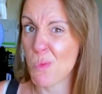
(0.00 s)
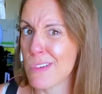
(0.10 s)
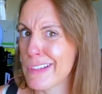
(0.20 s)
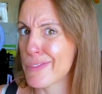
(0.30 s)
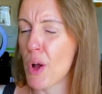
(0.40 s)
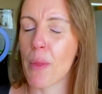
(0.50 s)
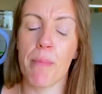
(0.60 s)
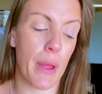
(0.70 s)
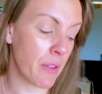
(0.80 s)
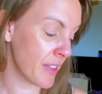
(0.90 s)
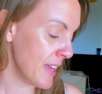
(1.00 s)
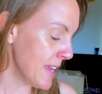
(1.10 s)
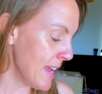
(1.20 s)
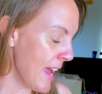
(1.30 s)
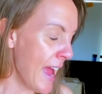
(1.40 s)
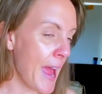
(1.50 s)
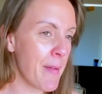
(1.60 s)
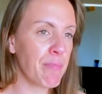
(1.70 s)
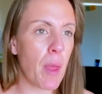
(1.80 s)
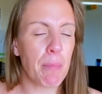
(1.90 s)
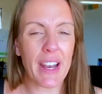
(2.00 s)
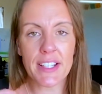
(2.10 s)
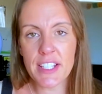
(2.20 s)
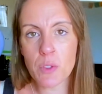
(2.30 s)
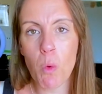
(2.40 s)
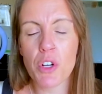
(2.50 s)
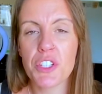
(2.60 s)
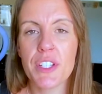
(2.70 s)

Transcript: to why I've got them both. But I did watch